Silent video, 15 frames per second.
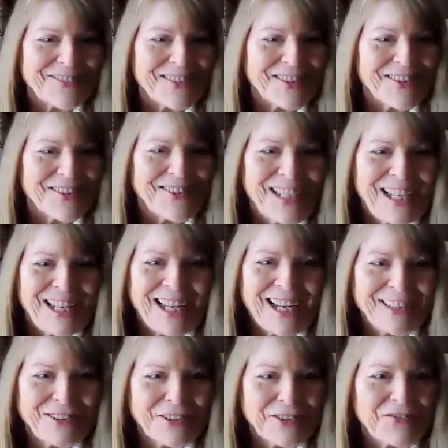So I
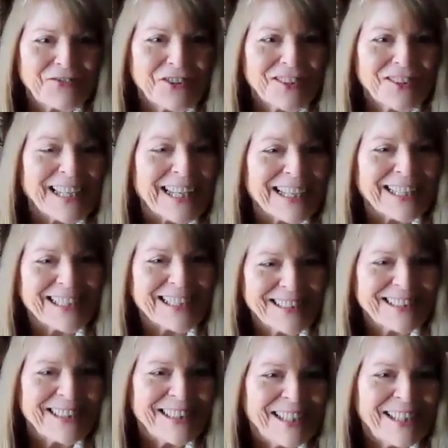know firsthand
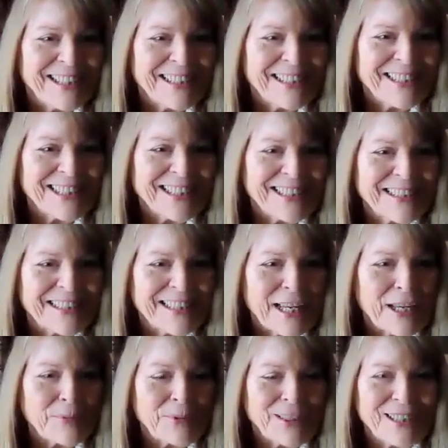seeing this
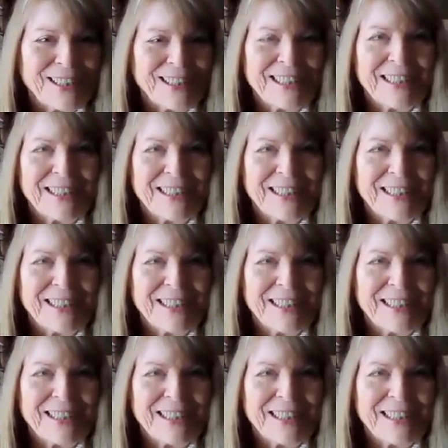happening.